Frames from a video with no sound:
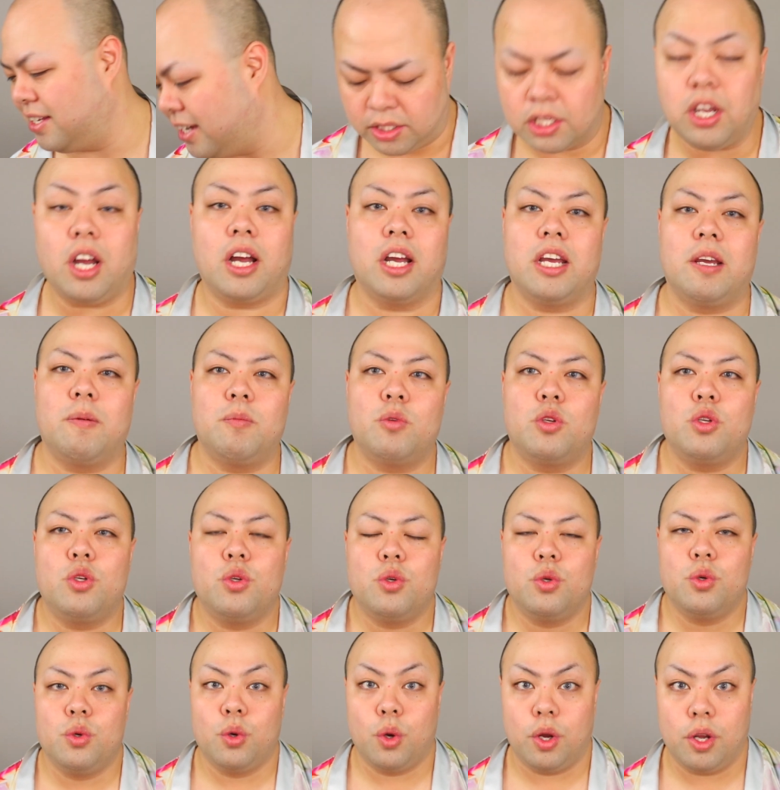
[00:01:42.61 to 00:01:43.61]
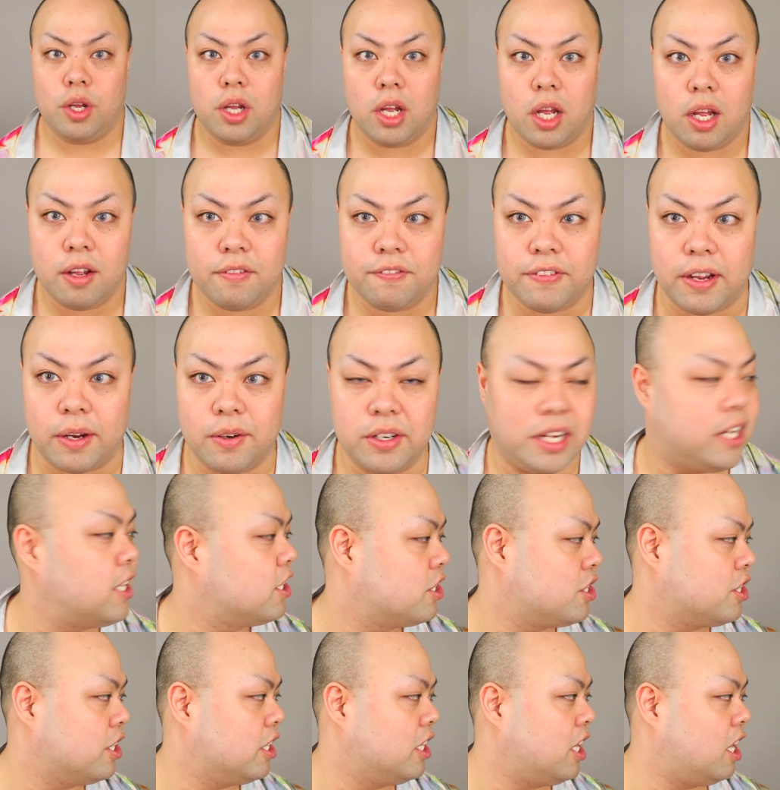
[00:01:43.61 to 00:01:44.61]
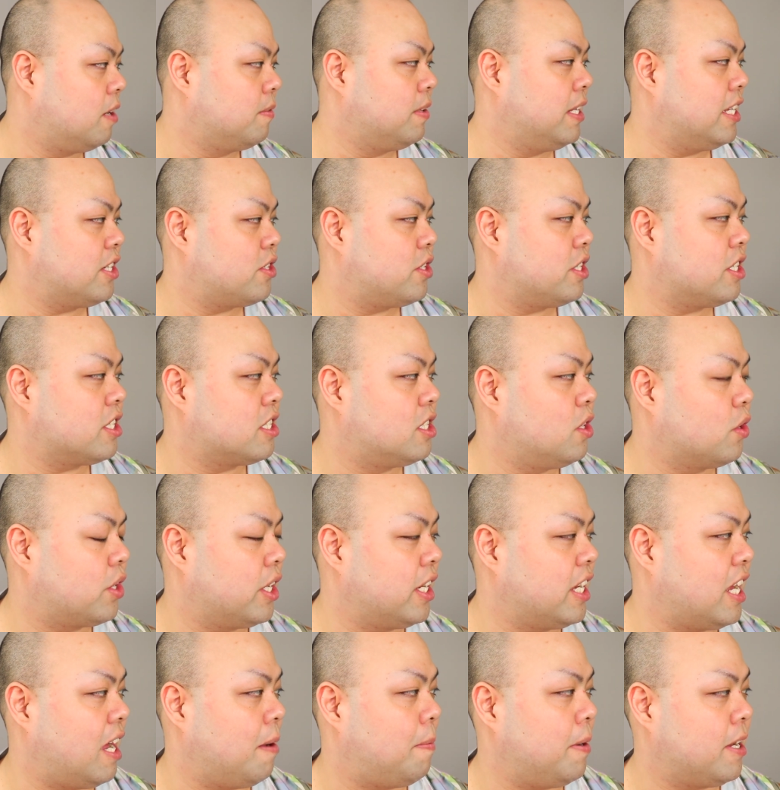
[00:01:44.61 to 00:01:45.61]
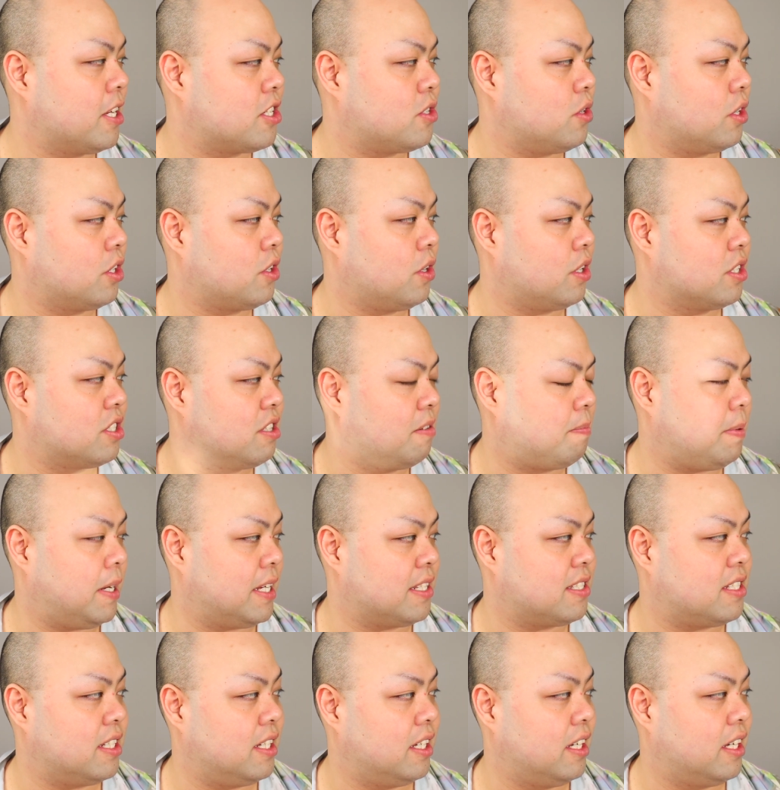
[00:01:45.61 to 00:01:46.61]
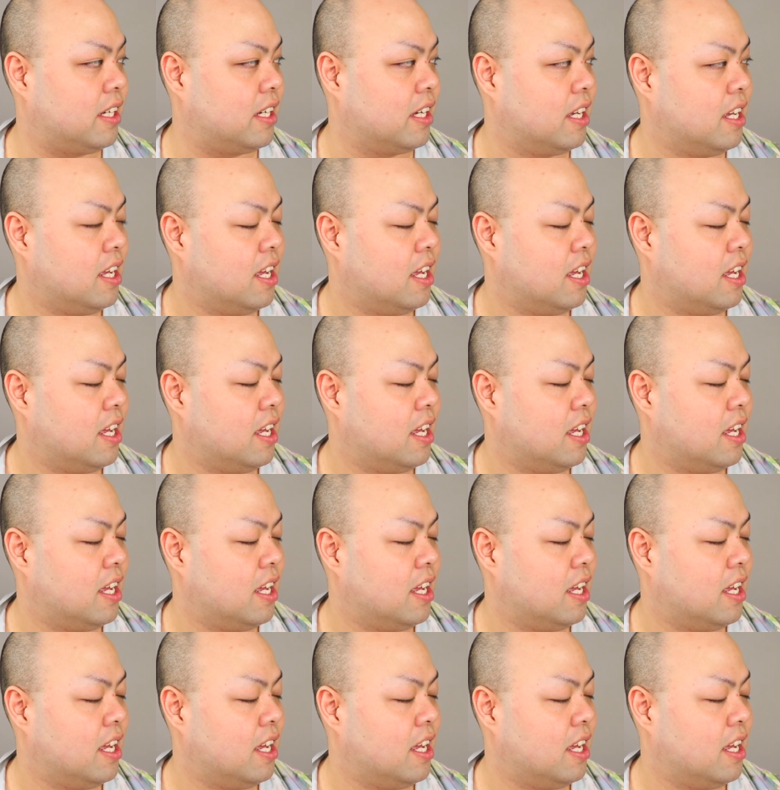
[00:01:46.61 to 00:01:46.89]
Time to do foundation. I'm literally just looking at a picture across the Plastique.